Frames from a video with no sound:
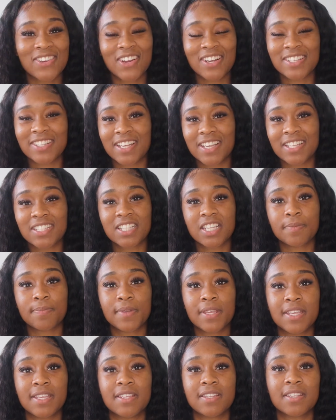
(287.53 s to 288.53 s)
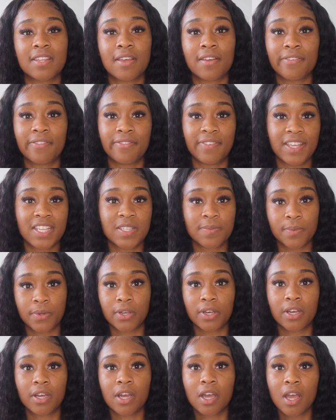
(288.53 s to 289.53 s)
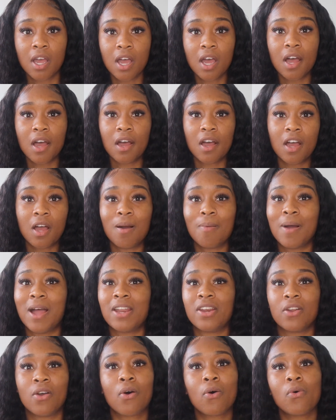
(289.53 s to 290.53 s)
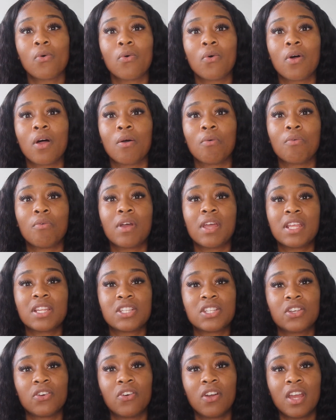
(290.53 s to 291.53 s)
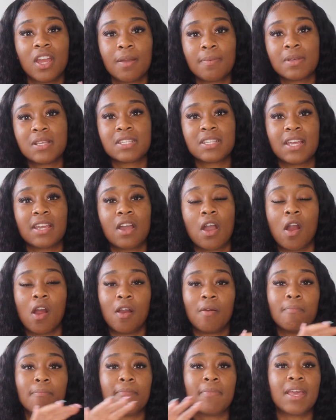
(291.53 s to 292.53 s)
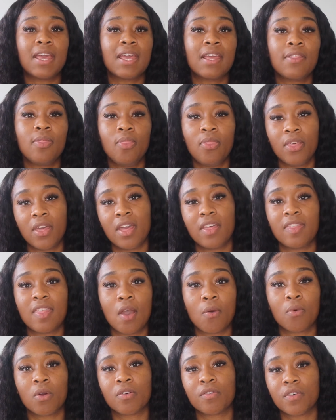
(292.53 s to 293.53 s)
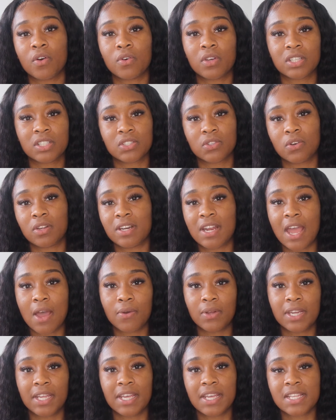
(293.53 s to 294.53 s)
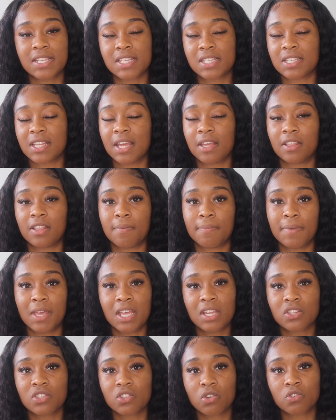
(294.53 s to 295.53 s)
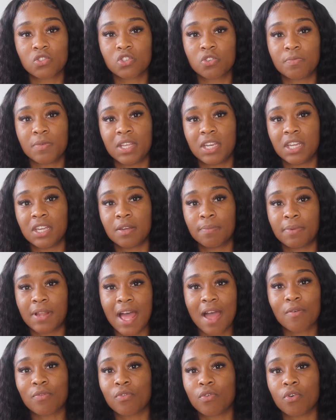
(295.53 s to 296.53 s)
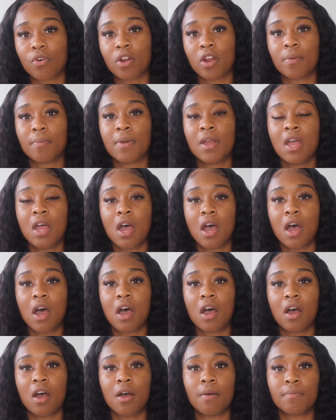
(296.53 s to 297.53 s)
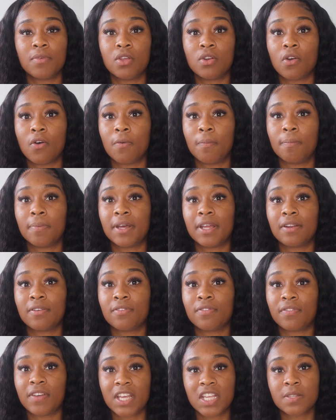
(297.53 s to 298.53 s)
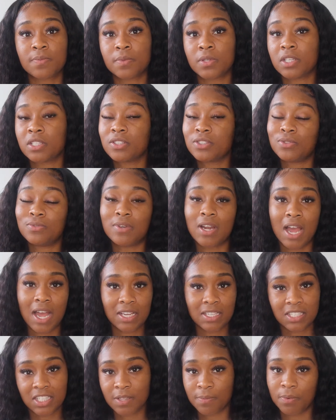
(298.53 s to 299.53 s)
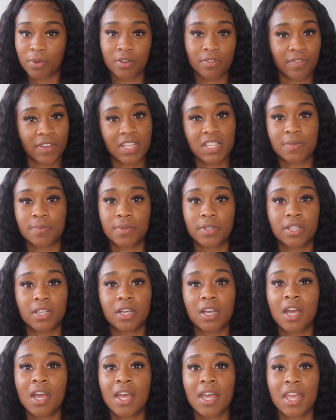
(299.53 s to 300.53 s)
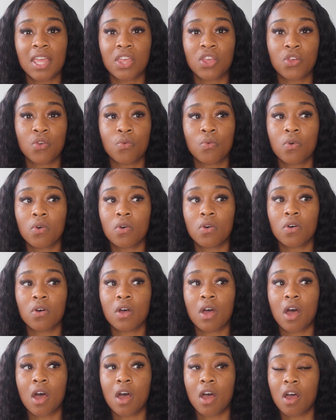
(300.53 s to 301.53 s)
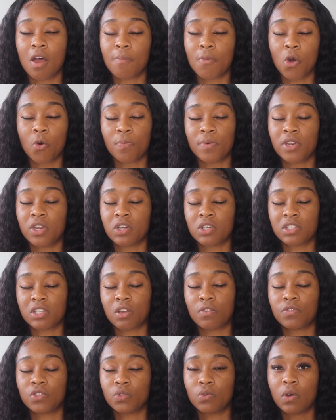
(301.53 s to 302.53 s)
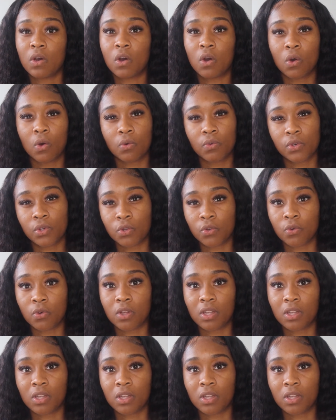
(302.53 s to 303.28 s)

our second tip is Facebook. I know Instagram is like our main thing that we're focused on nowadays. It's like the main social media platform, you know, but Facebook, do not sleep on Facebook. You will open yourself to a whole new